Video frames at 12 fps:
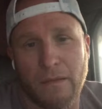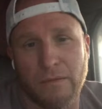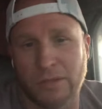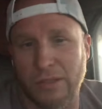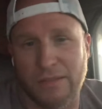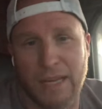
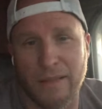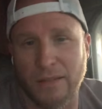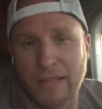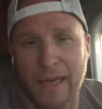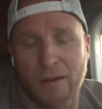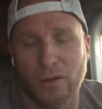Just sign the
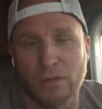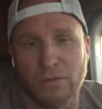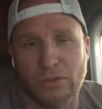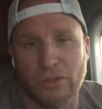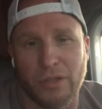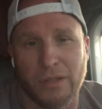title over
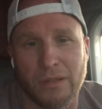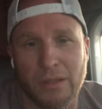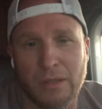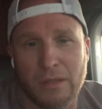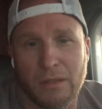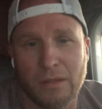to you.
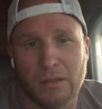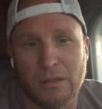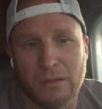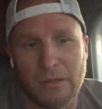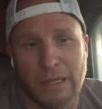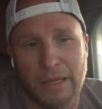
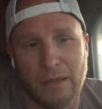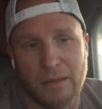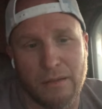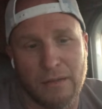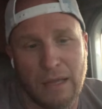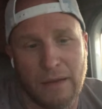
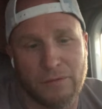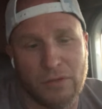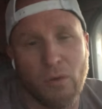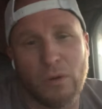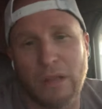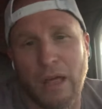And I've
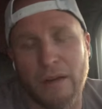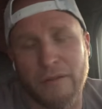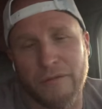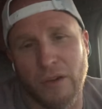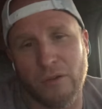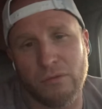told a lot of
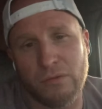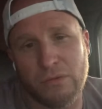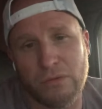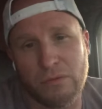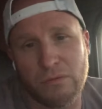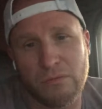
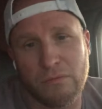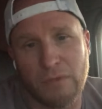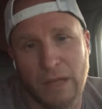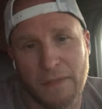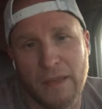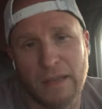folks, I
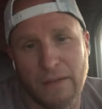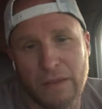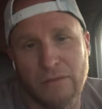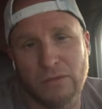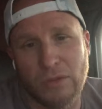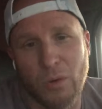think I've
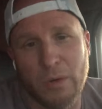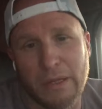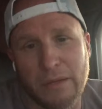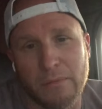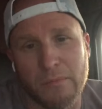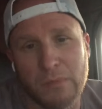even told
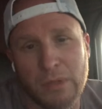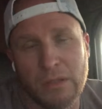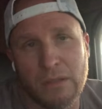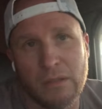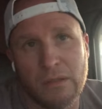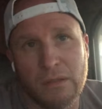him,
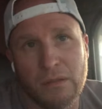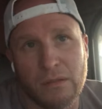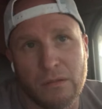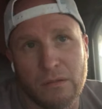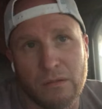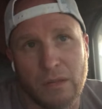
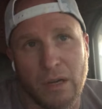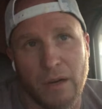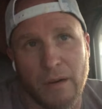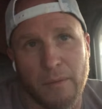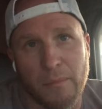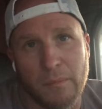
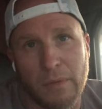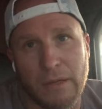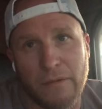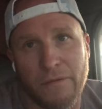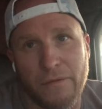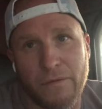that
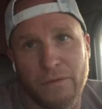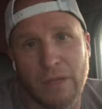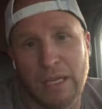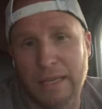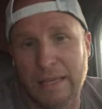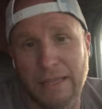if
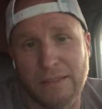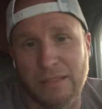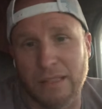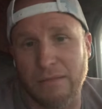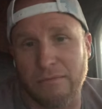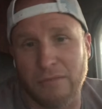he gets
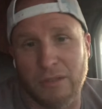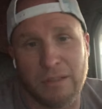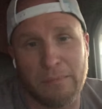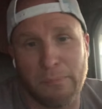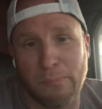it and really